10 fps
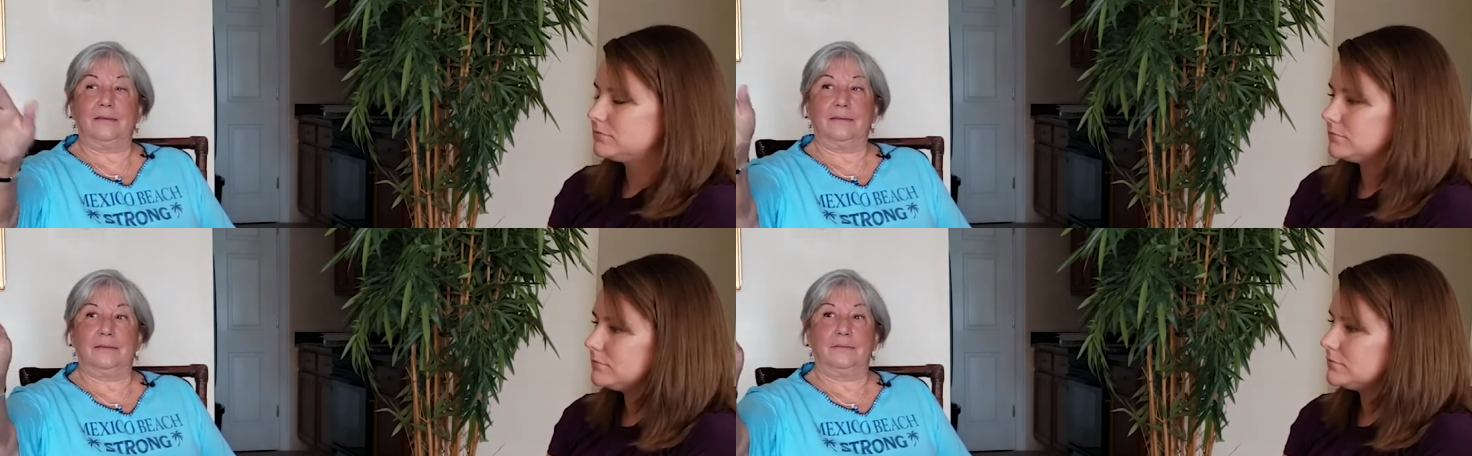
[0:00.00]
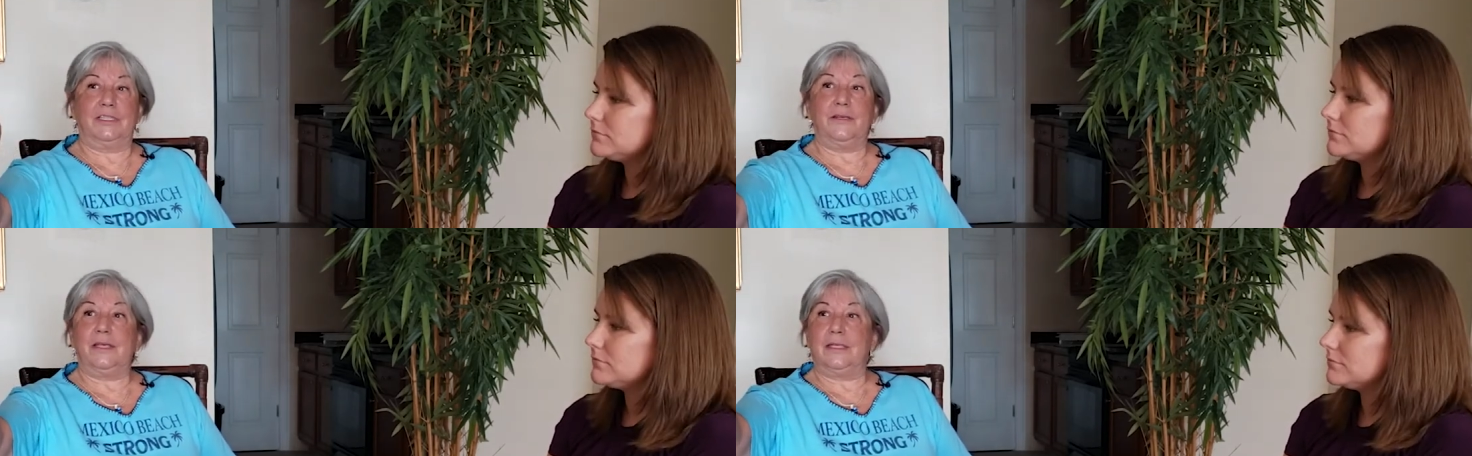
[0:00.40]

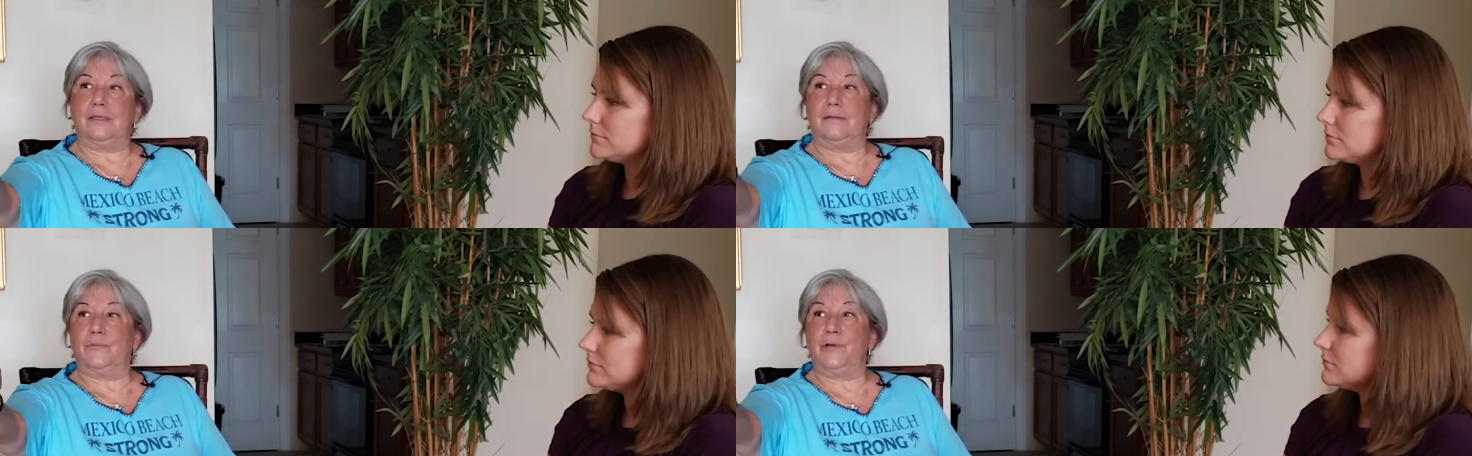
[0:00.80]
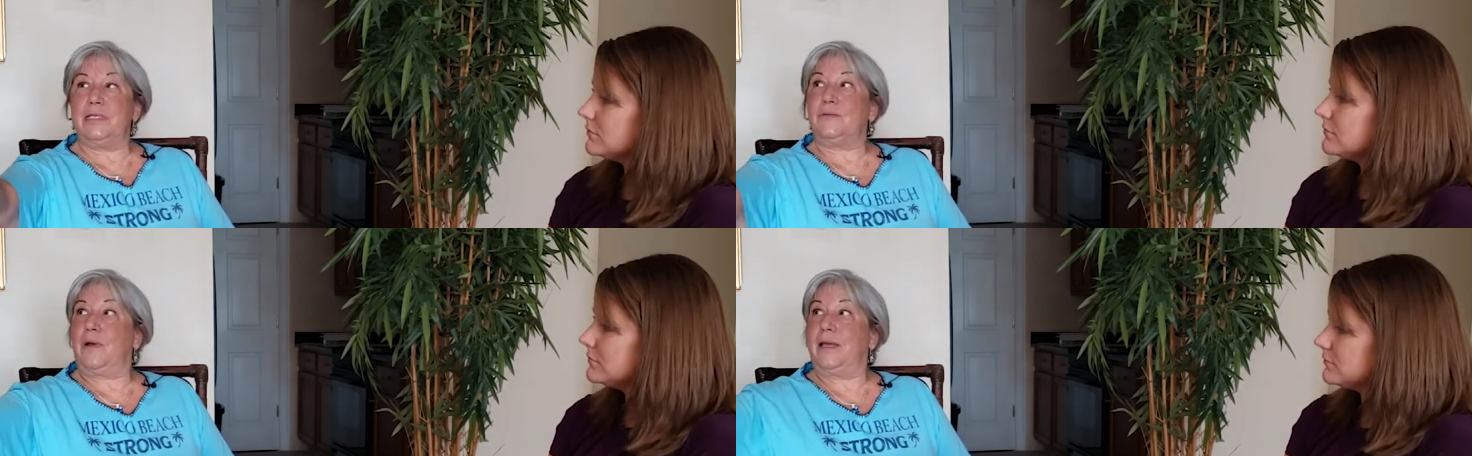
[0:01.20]
Speaker 1: unit
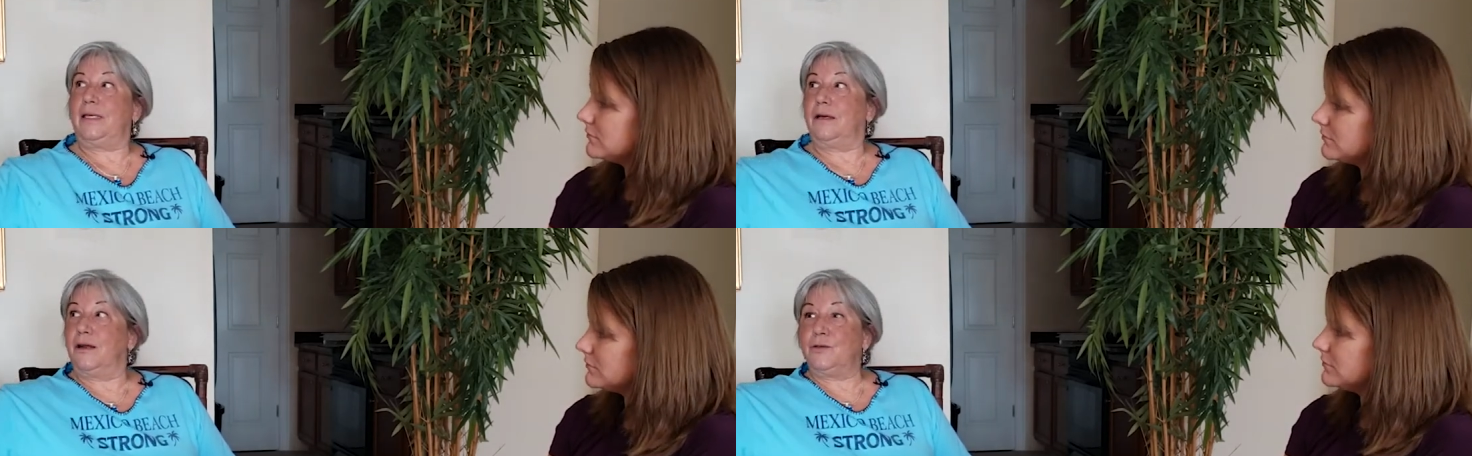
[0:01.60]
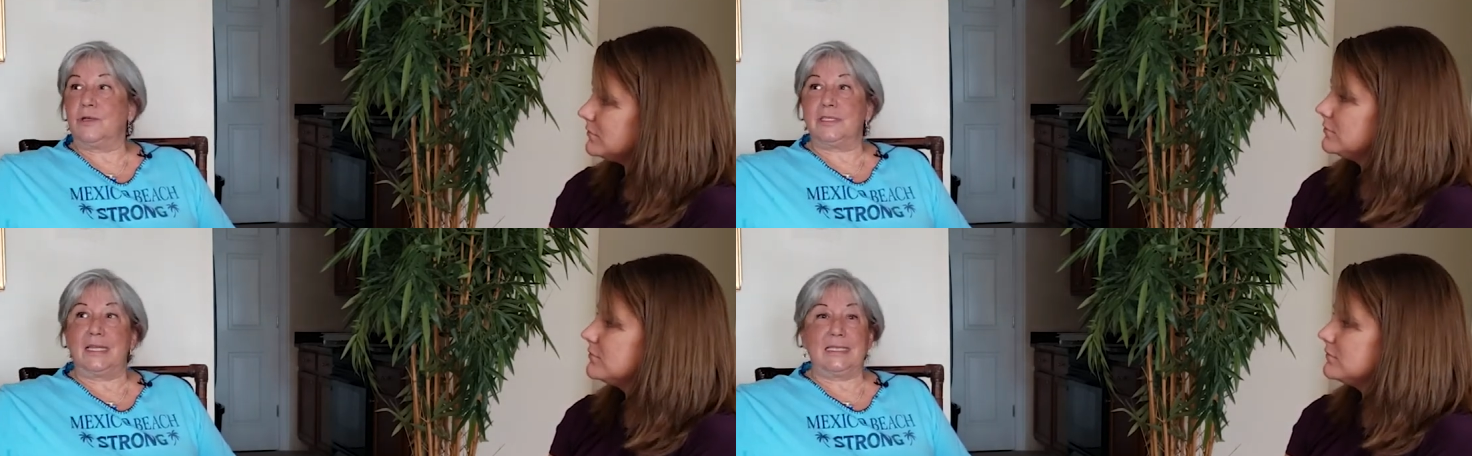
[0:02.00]
breezeway, you know, our
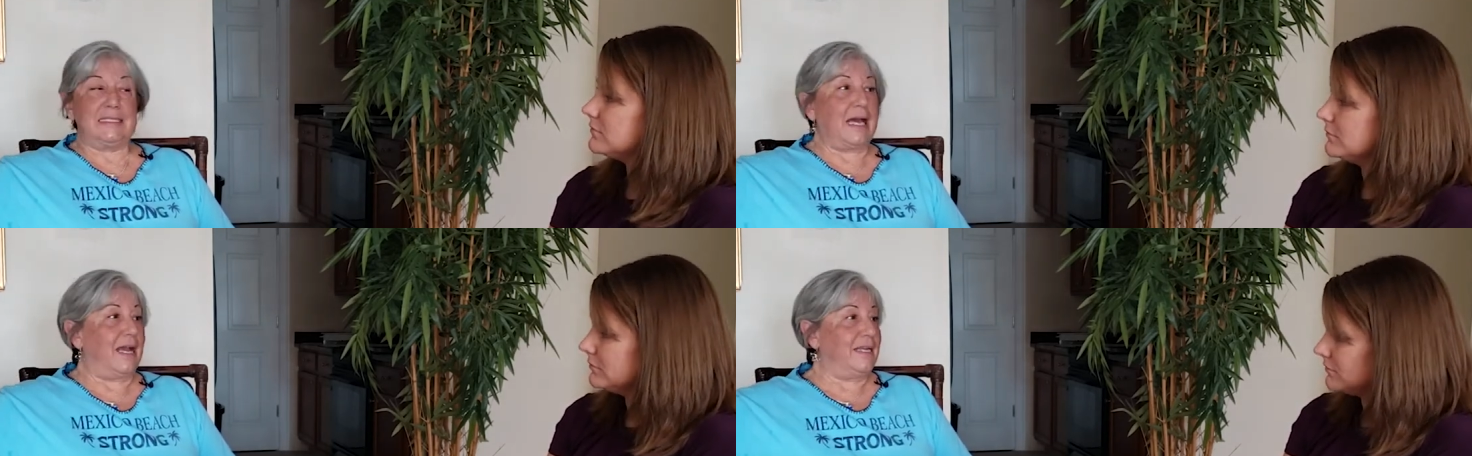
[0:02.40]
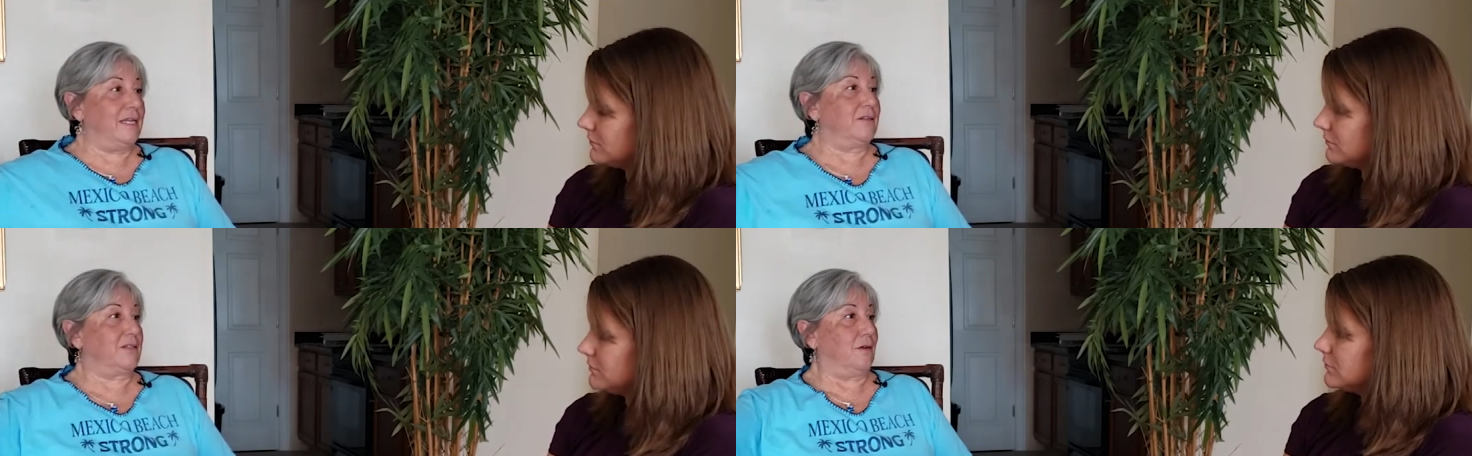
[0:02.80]
doors on the side here,